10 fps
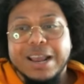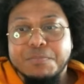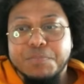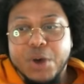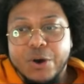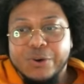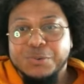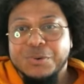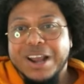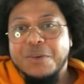
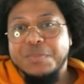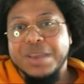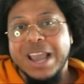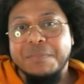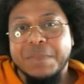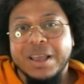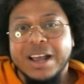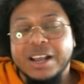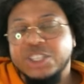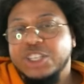bone will now be
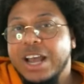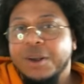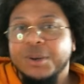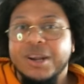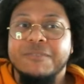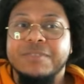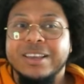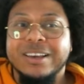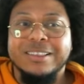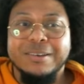a child of
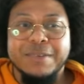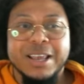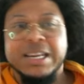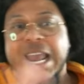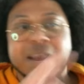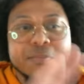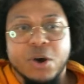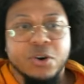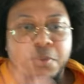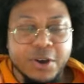the in-game
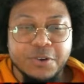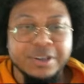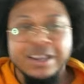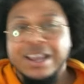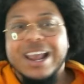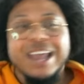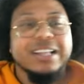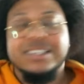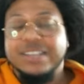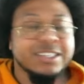model bone, and
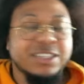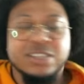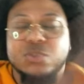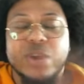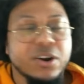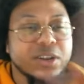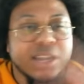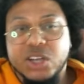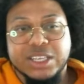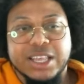it's this weird
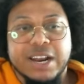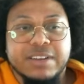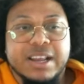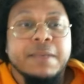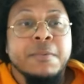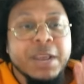logic that I've done.